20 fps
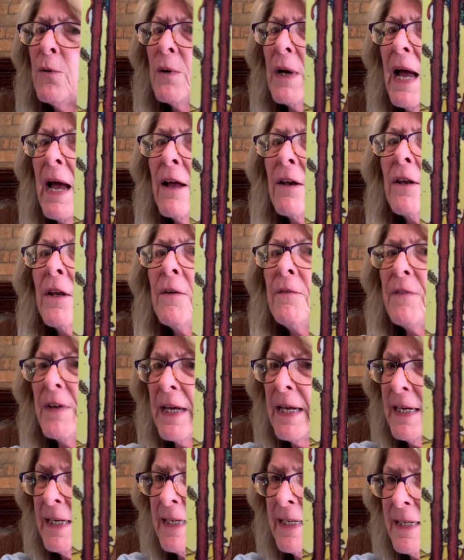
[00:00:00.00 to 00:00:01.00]

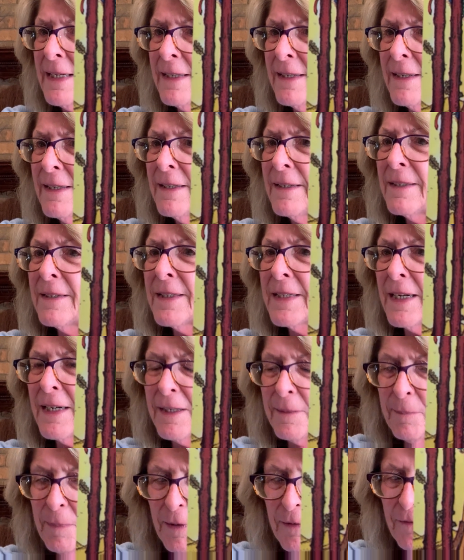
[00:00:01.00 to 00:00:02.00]
elevated
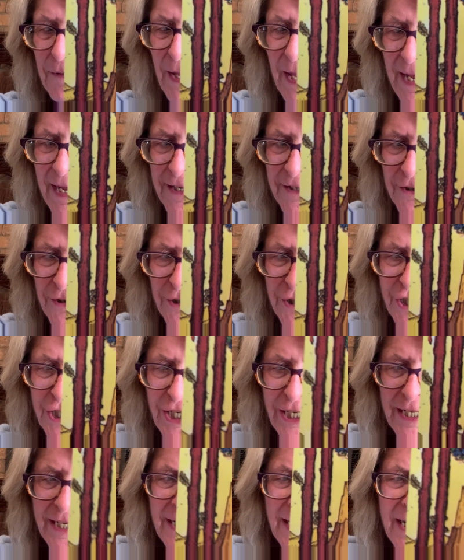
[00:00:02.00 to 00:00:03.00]
type of
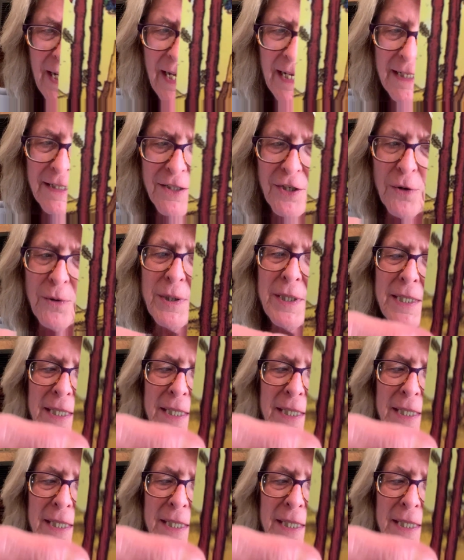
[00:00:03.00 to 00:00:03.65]
energy. So it's